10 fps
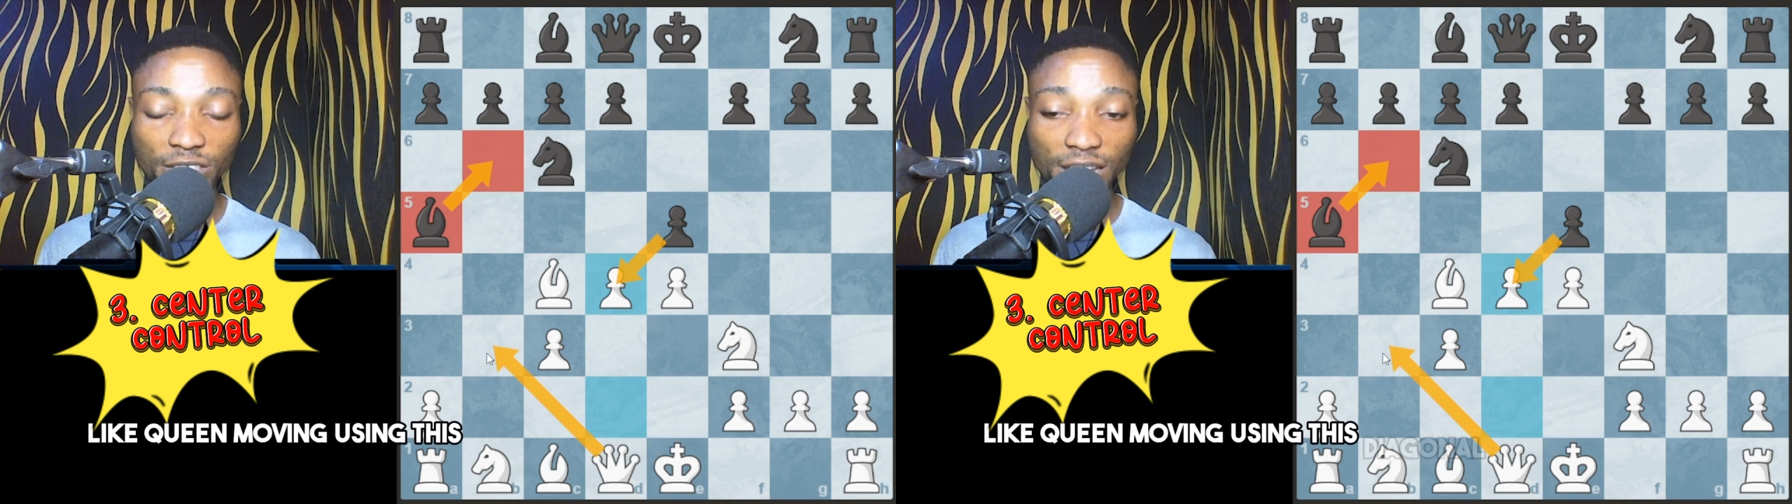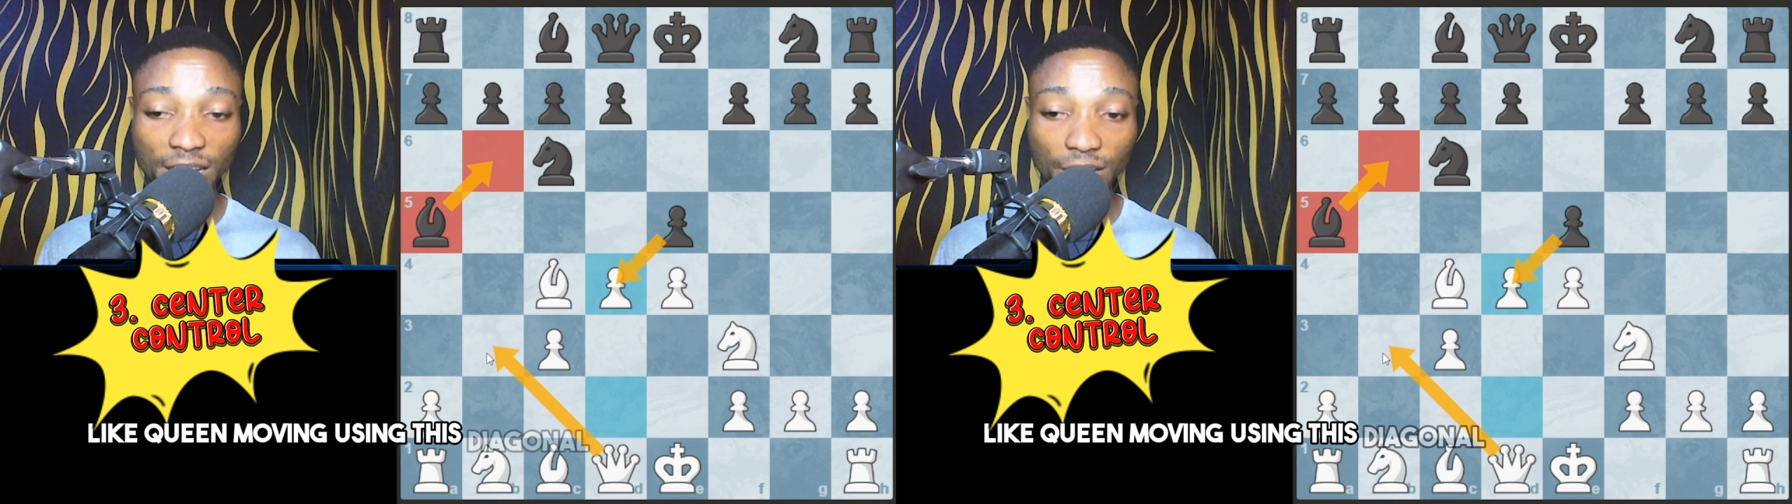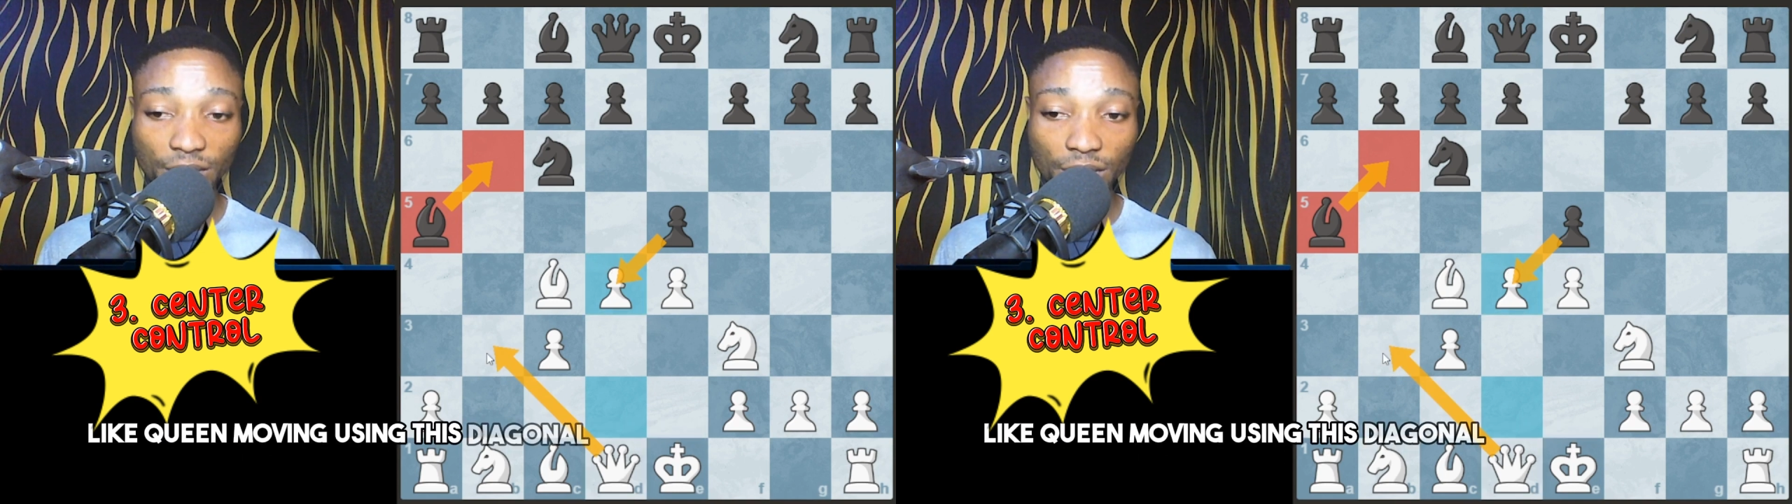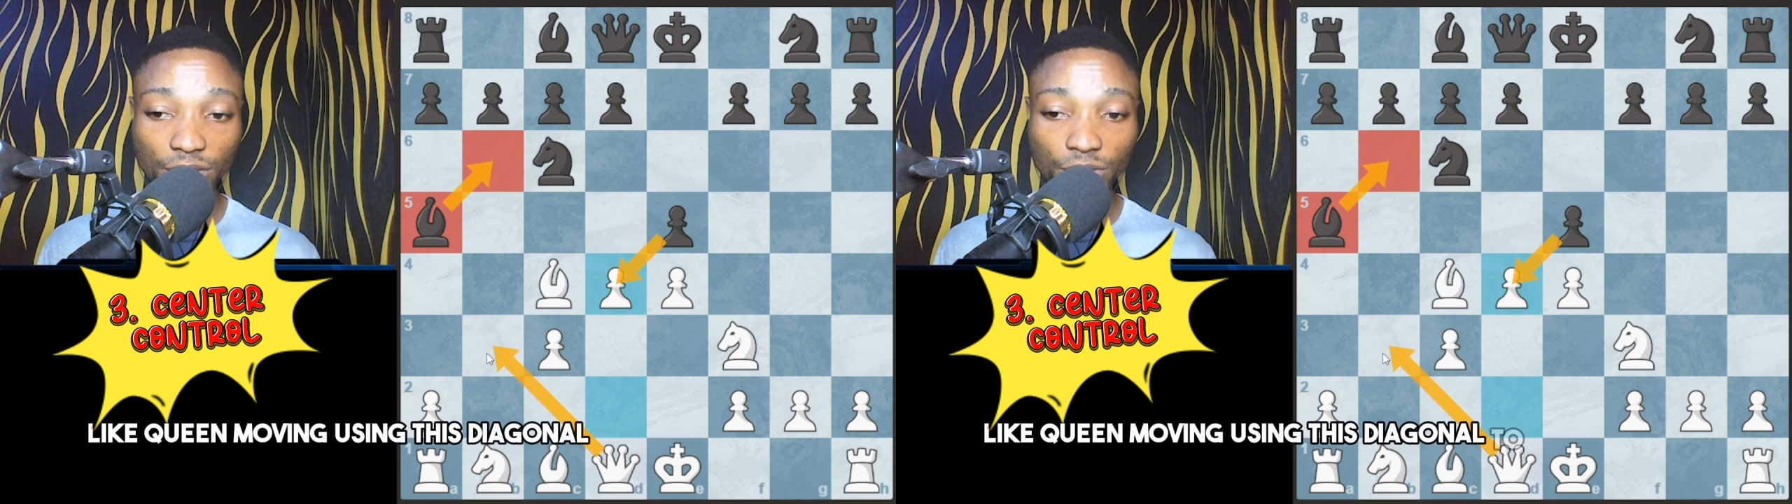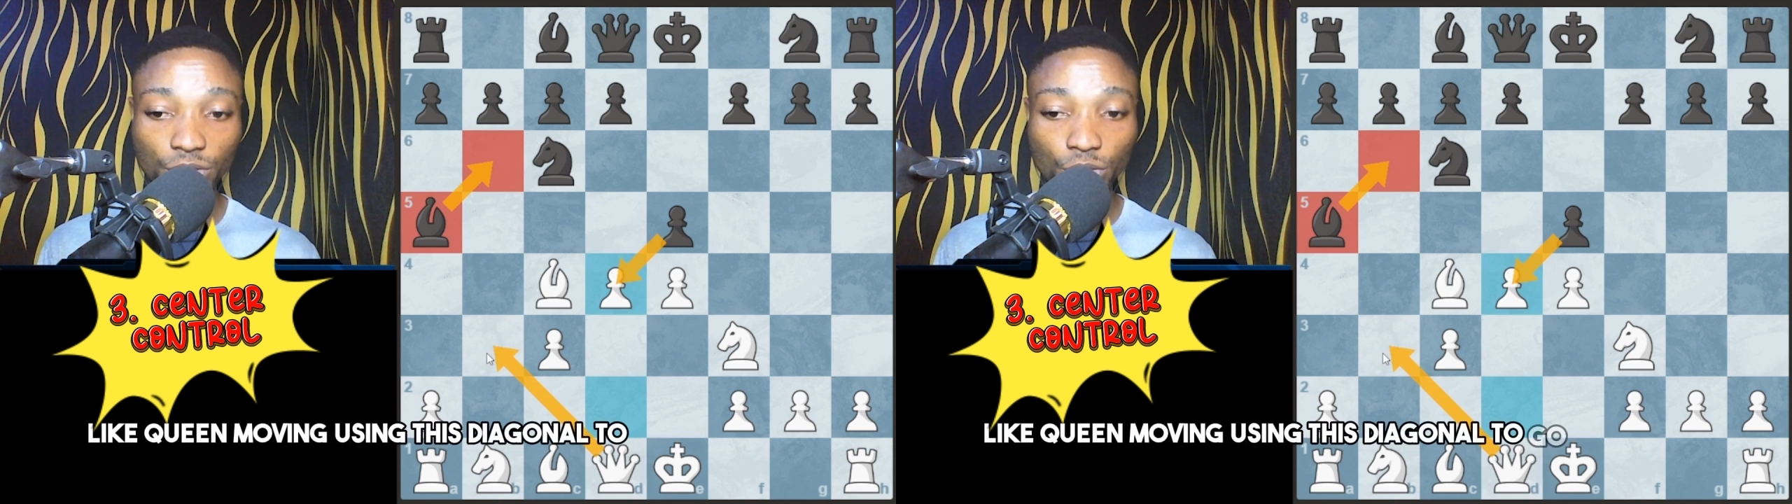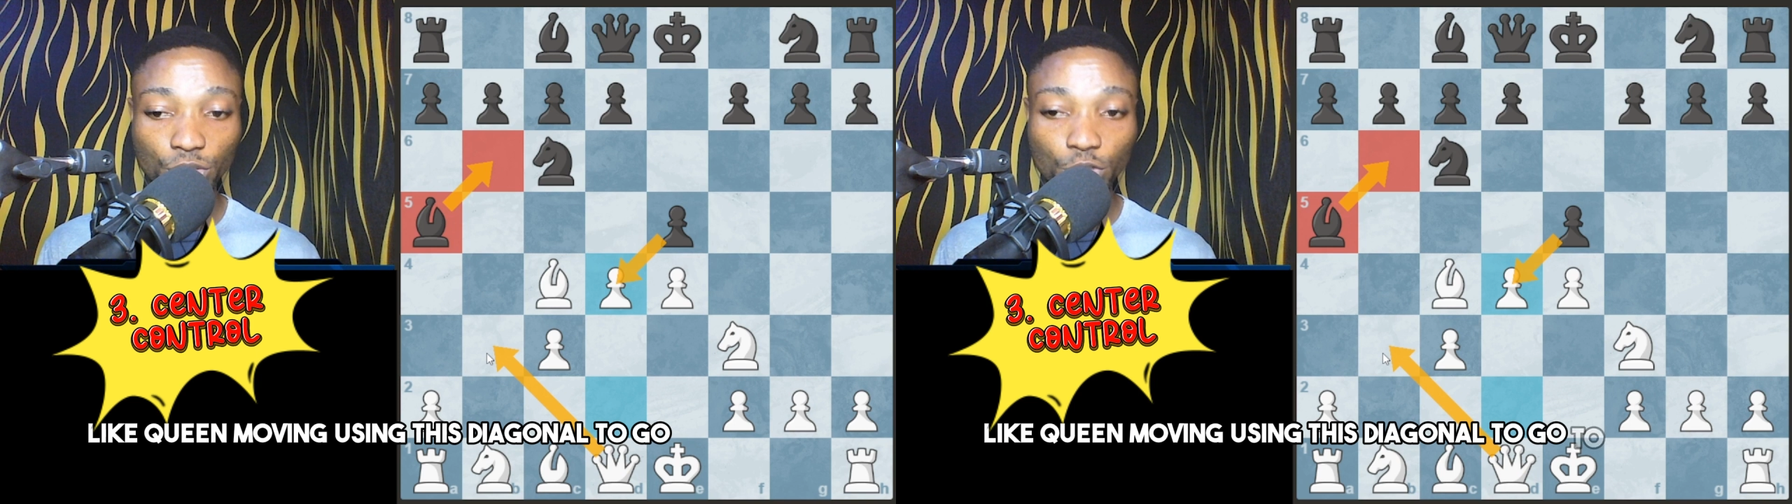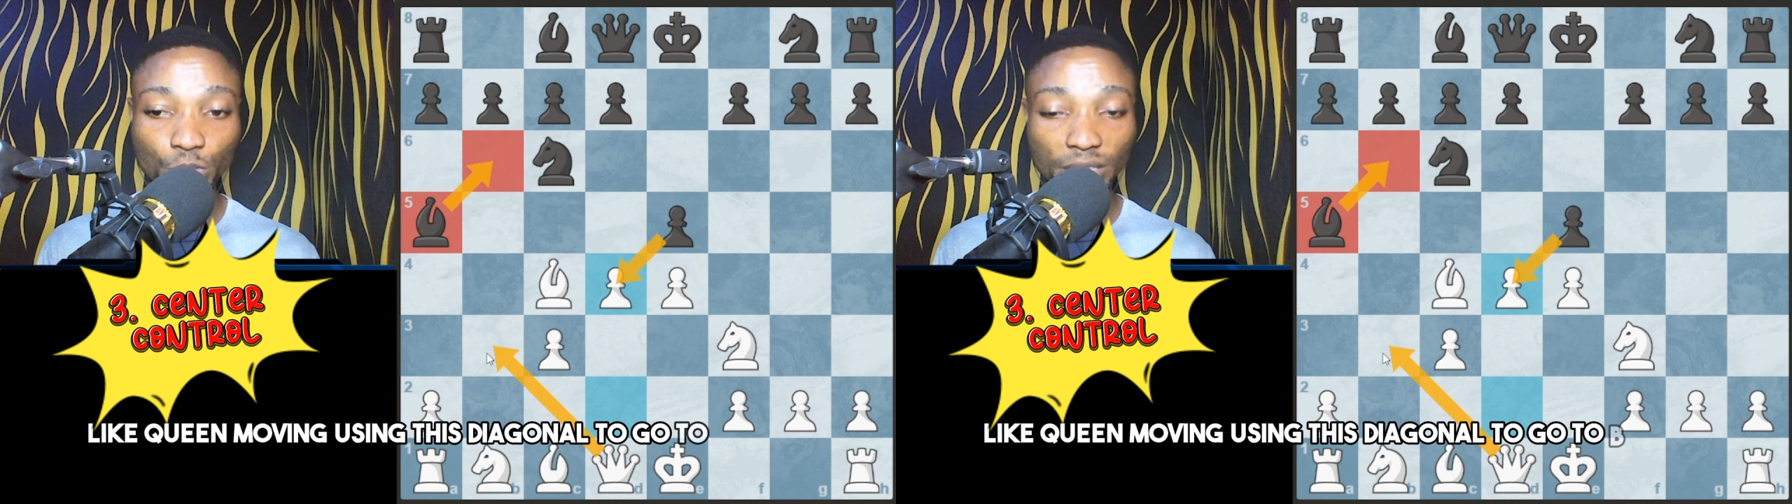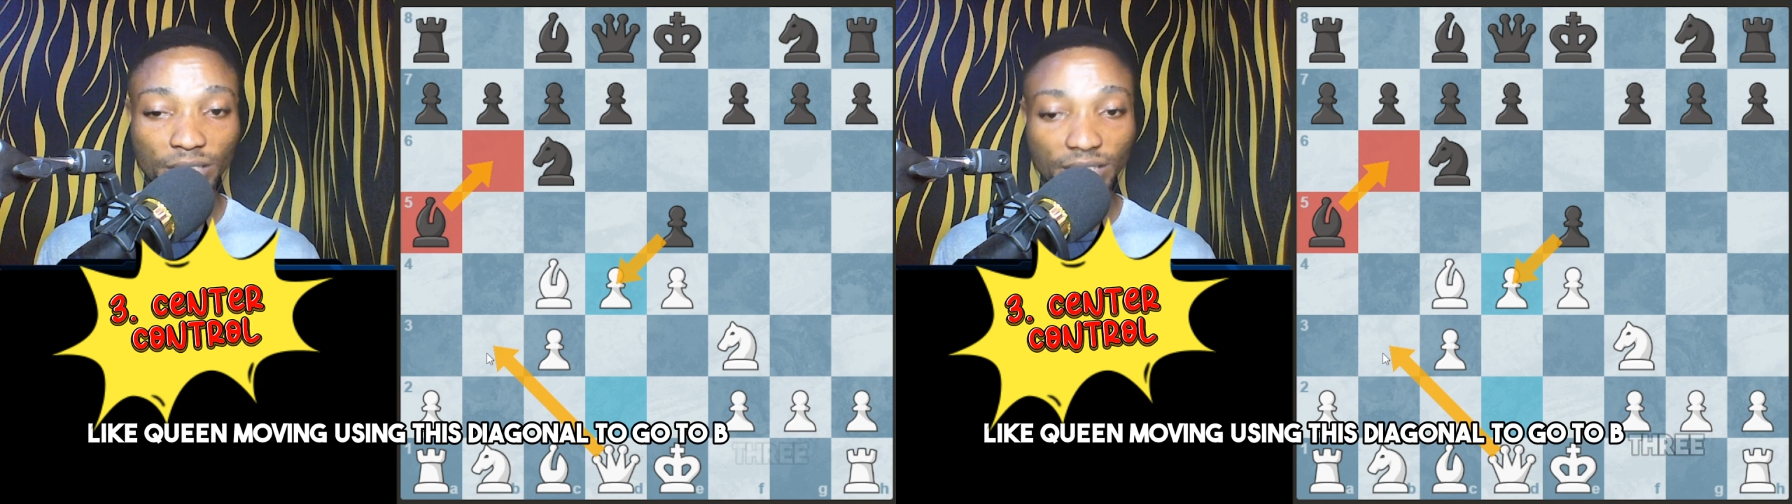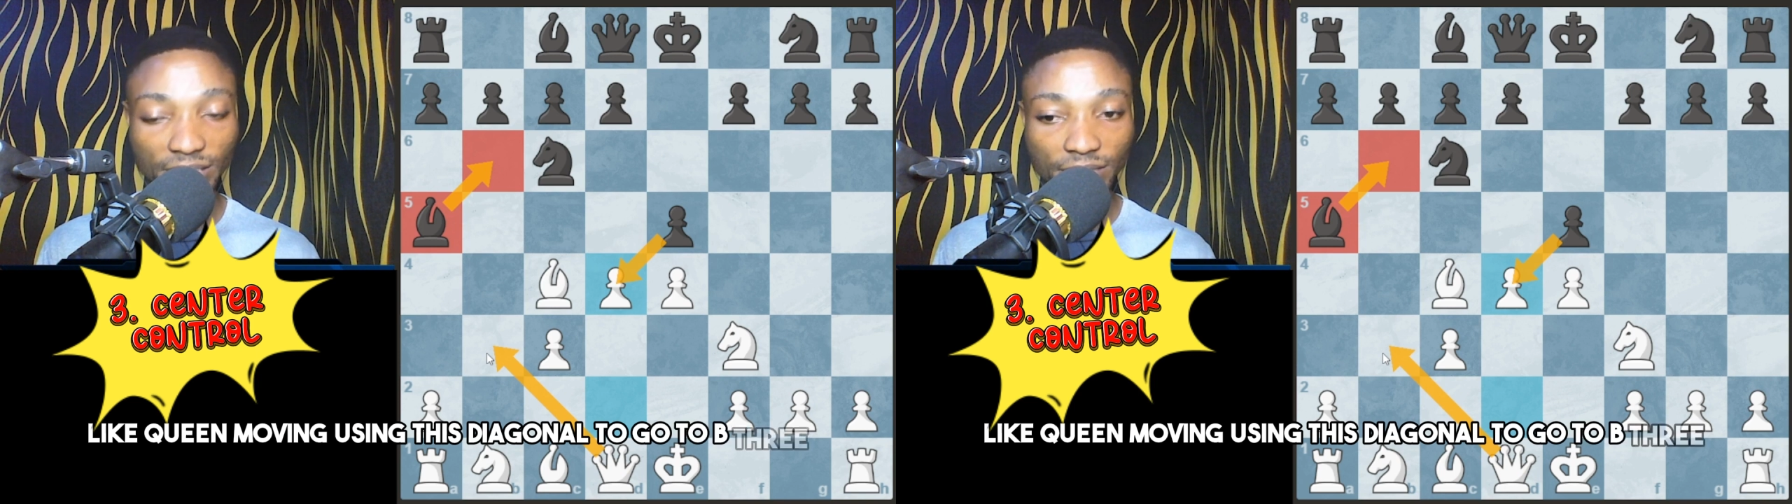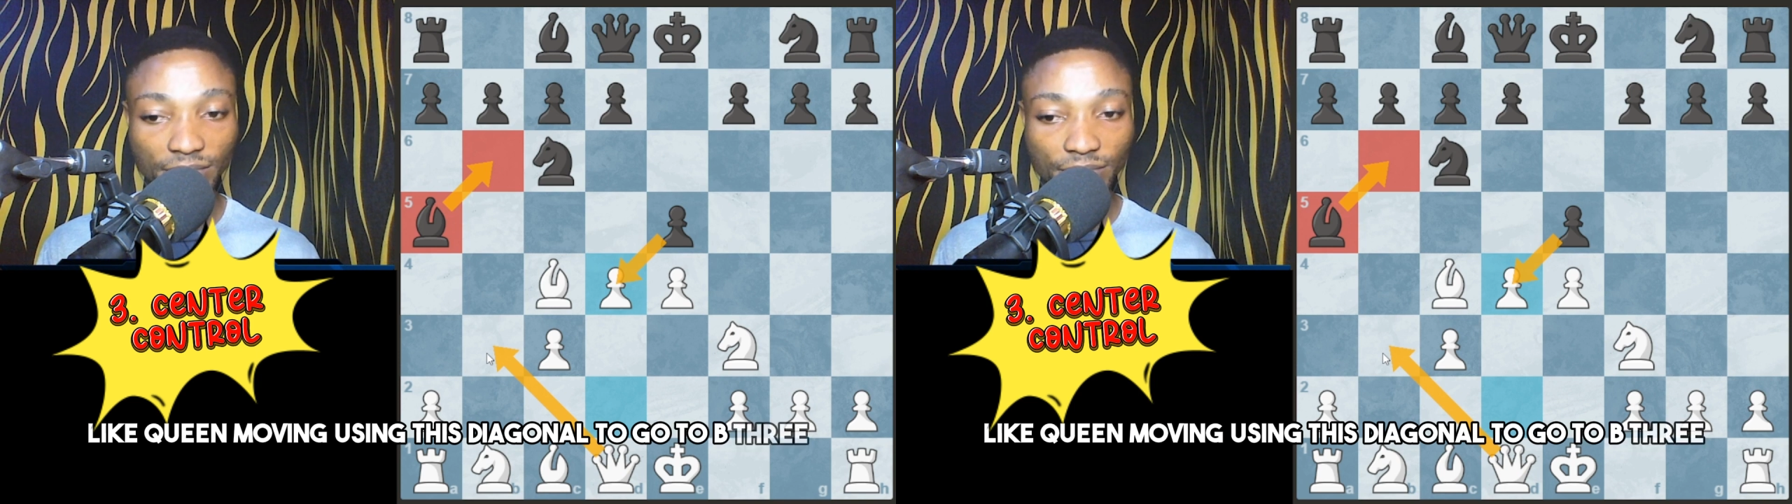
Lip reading: diagonal to go to b3,